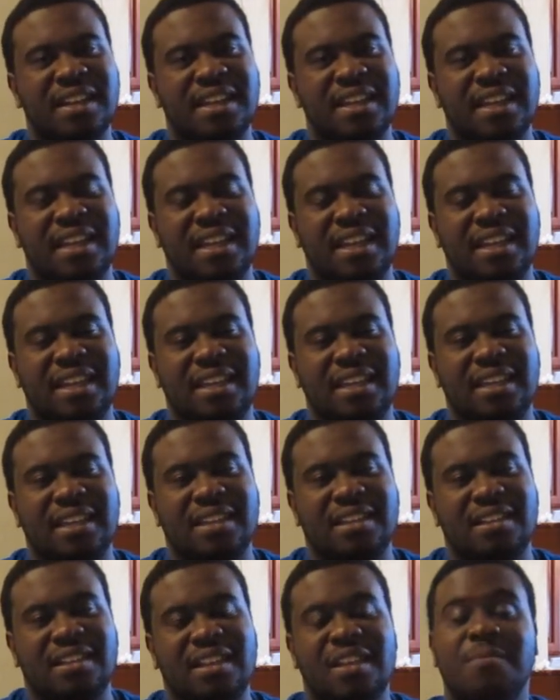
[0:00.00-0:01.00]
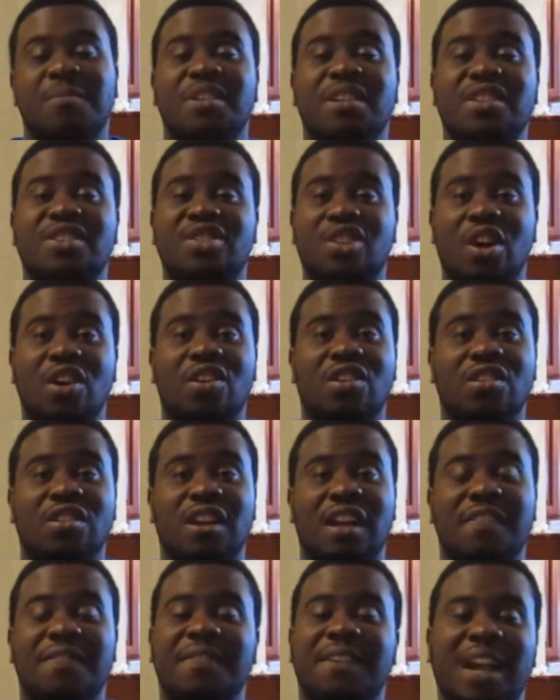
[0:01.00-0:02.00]
and him and his dog, I
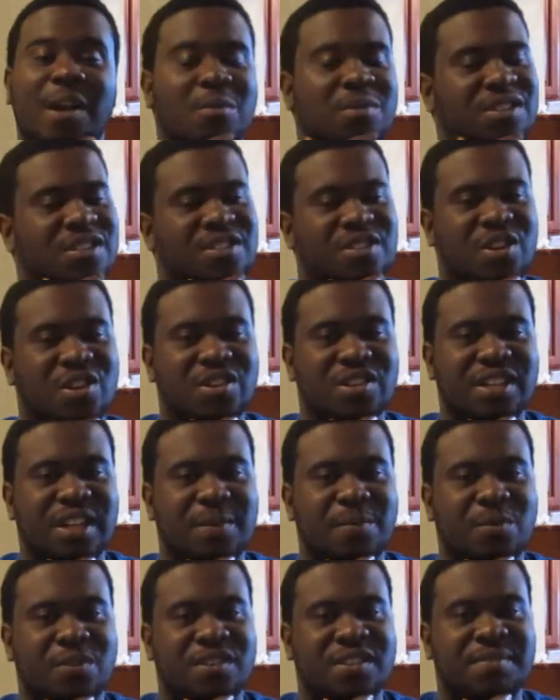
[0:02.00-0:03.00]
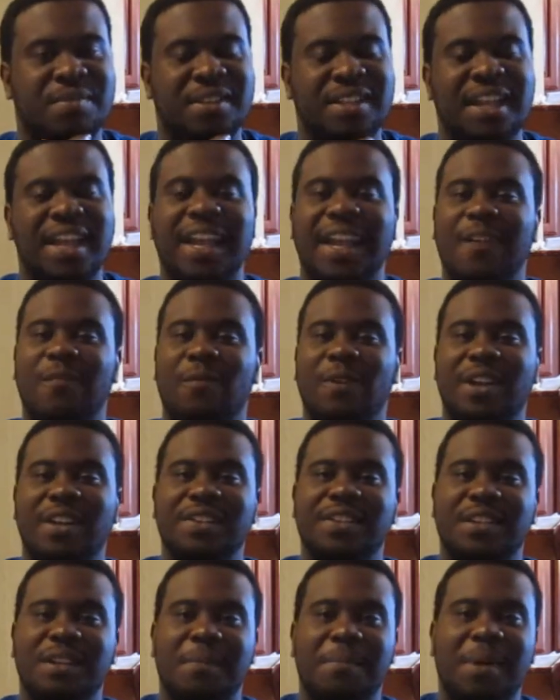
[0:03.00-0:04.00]
forgot what his dog name was, but they had ran
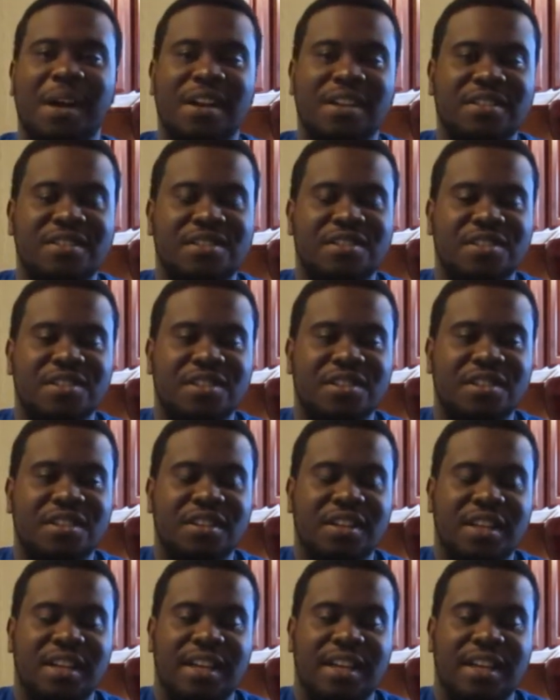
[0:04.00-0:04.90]
into the monster,